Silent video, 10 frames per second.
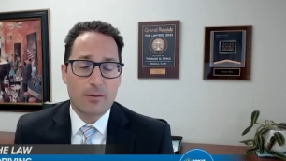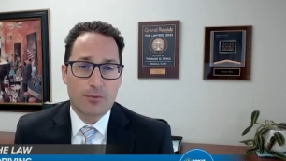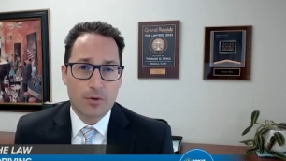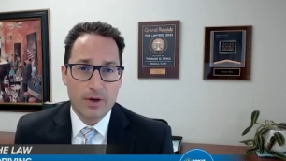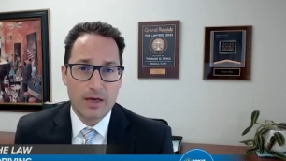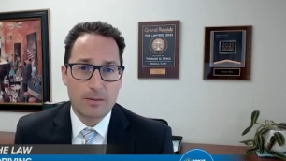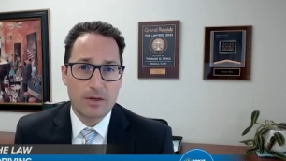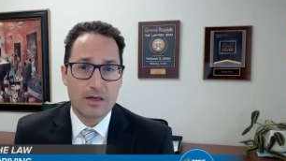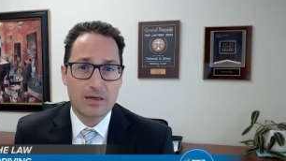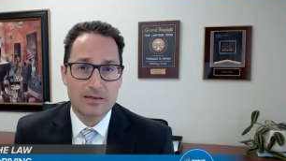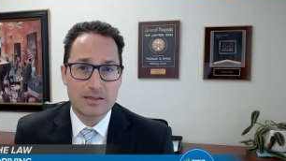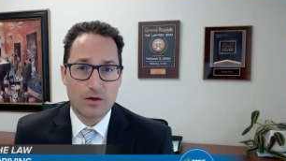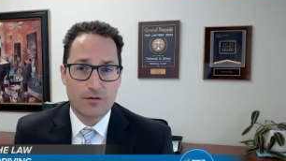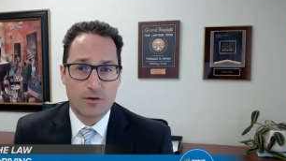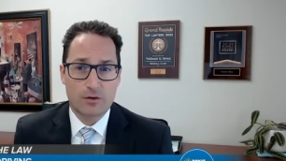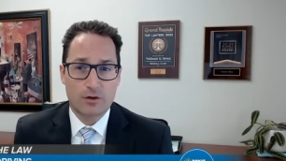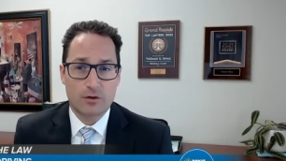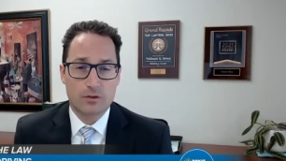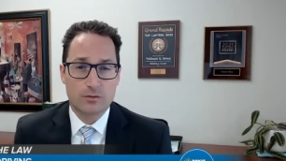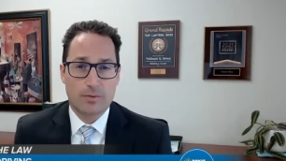prohibited cell phone
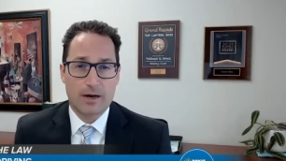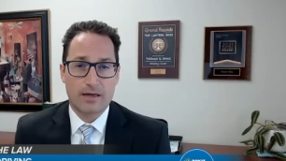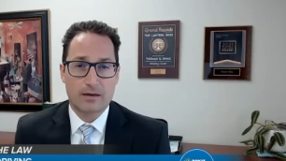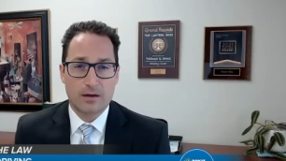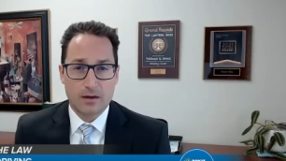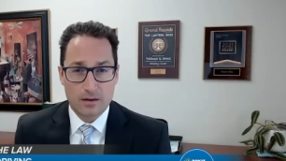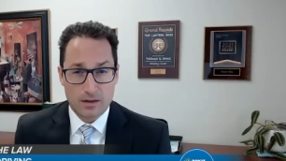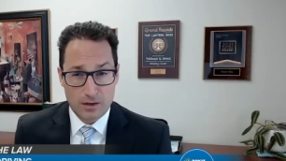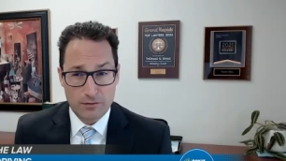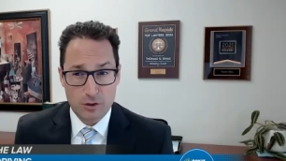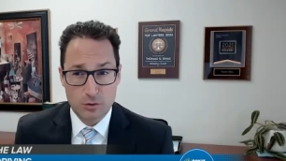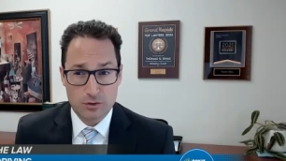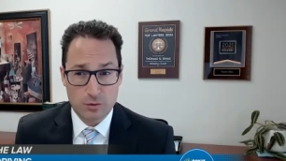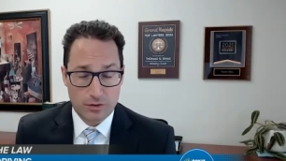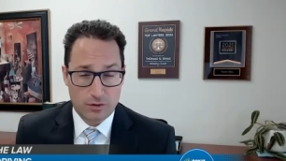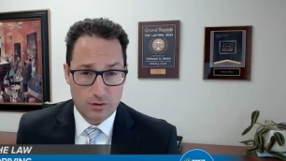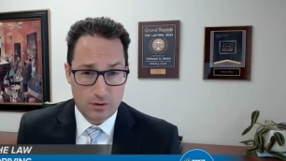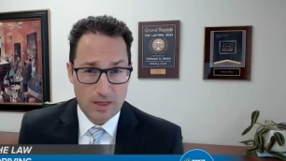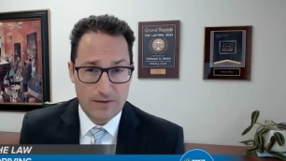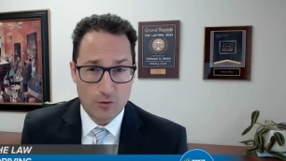use by individuals with
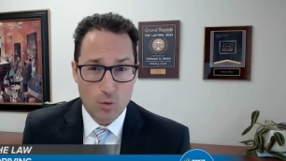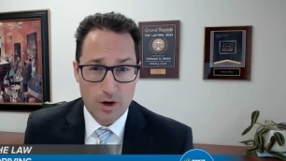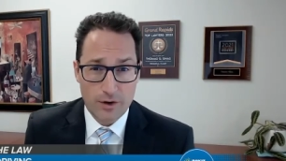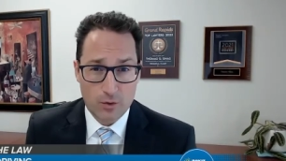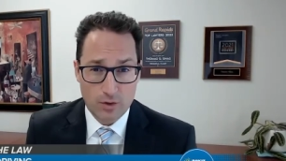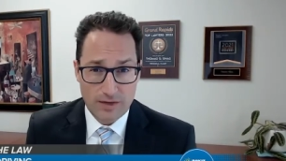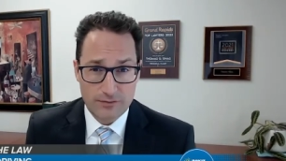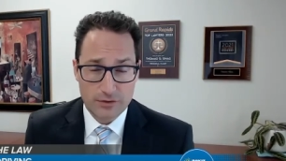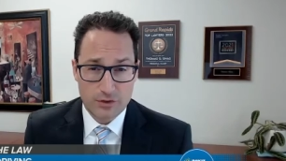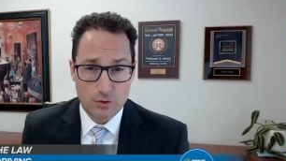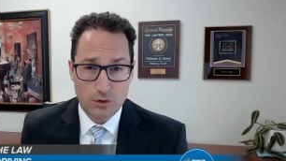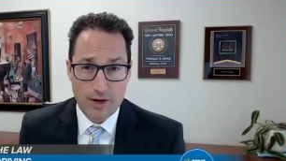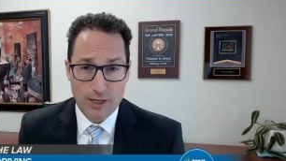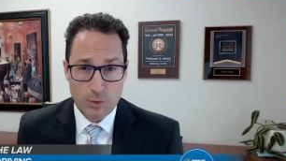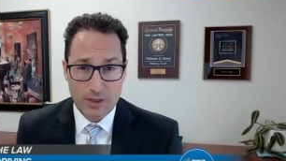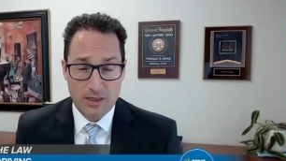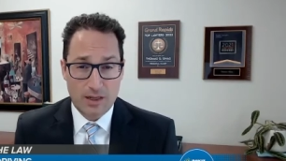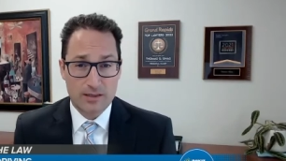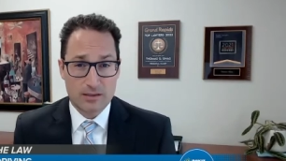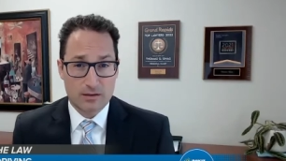level 1 or level 2 graduated
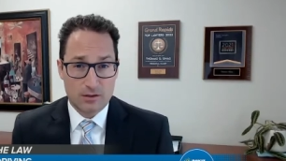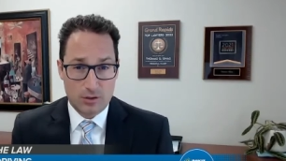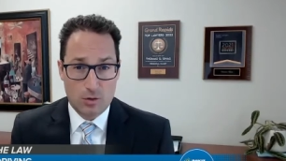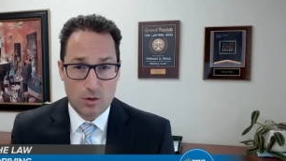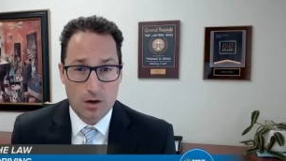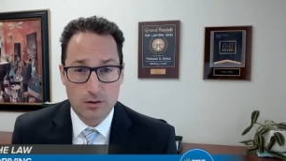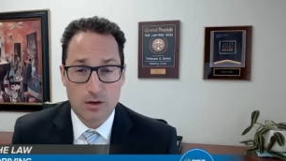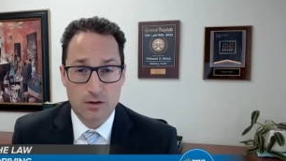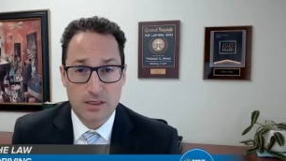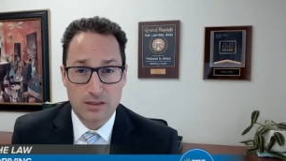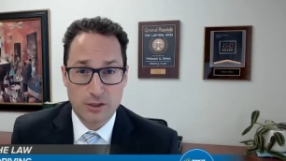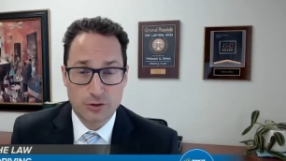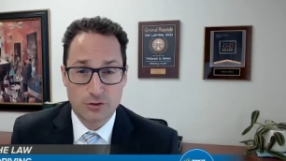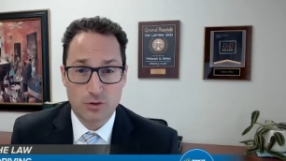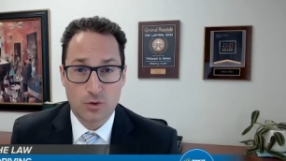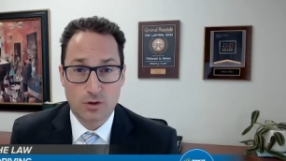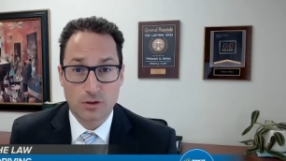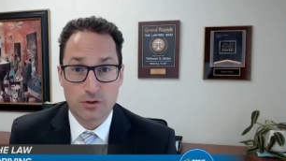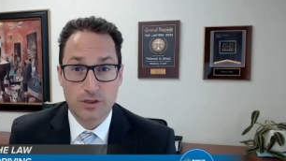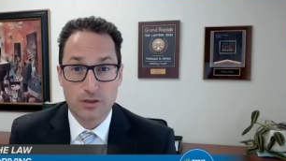license, our teenagers who are
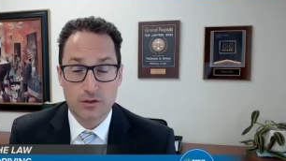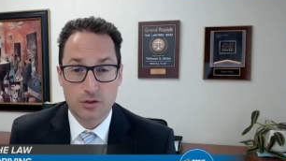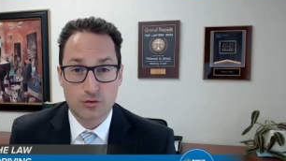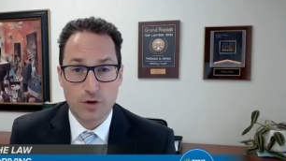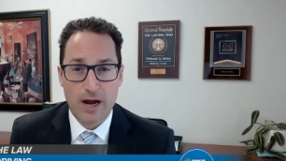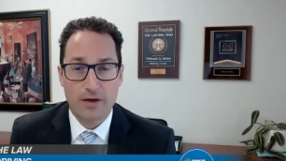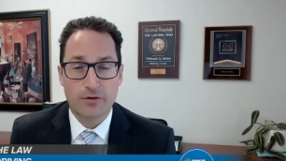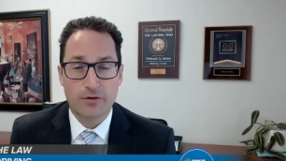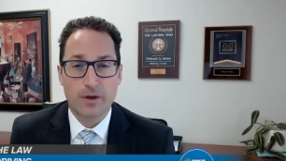learning to drive.